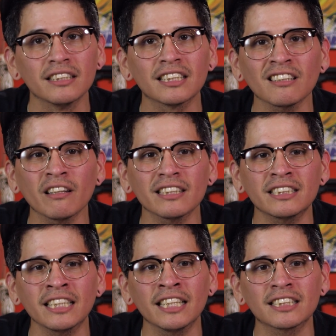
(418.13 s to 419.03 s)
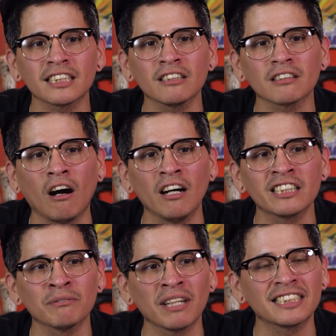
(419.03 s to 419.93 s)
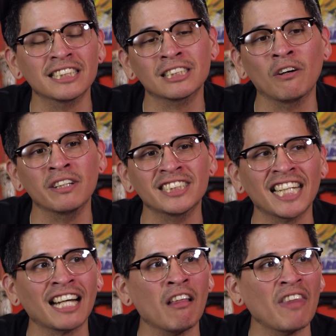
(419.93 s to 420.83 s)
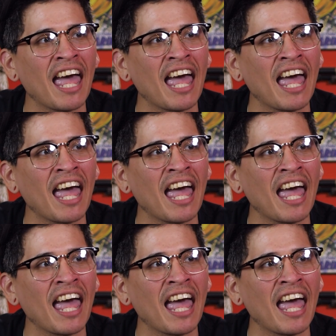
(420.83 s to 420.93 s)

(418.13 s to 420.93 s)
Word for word: just all the scenes just looked awesome, and like just going to check out